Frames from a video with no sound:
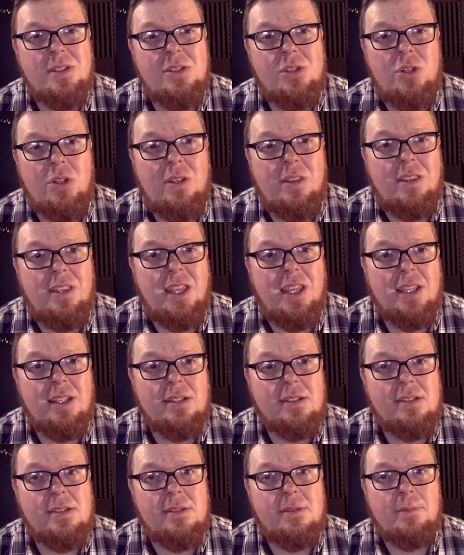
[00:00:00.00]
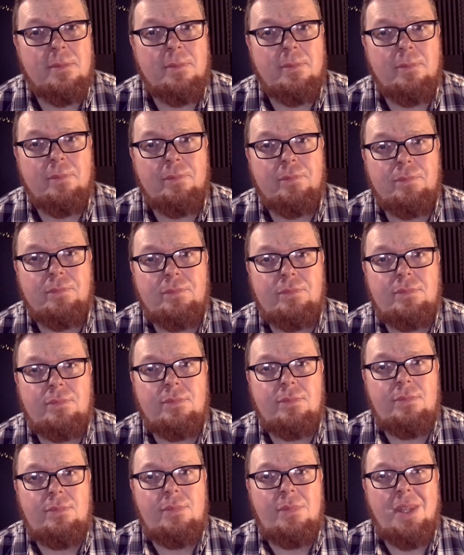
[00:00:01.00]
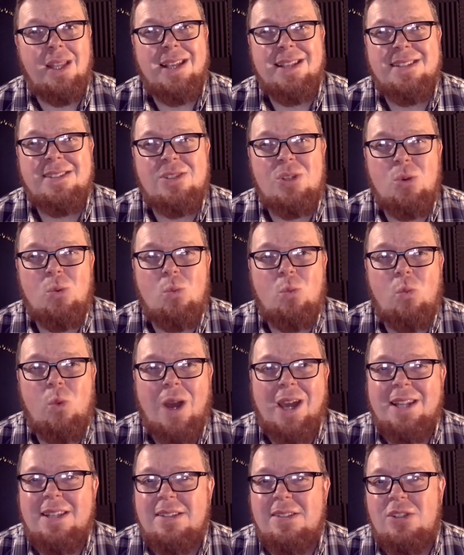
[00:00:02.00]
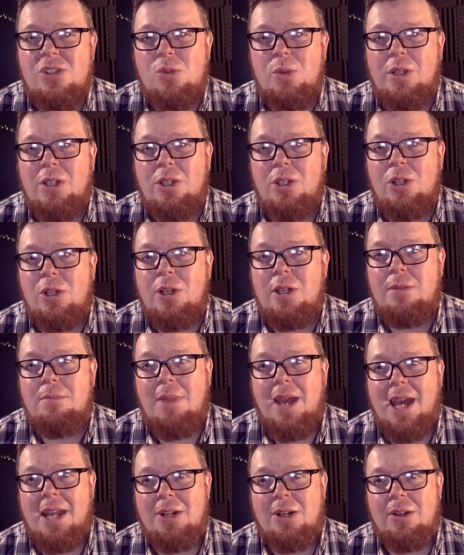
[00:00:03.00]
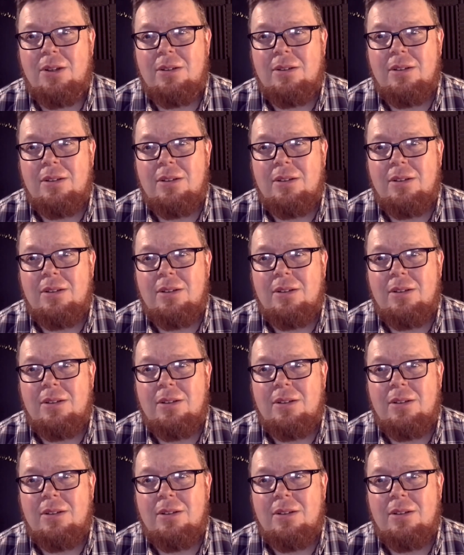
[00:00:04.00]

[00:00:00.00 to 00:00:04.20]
good things. So why does doing good matter?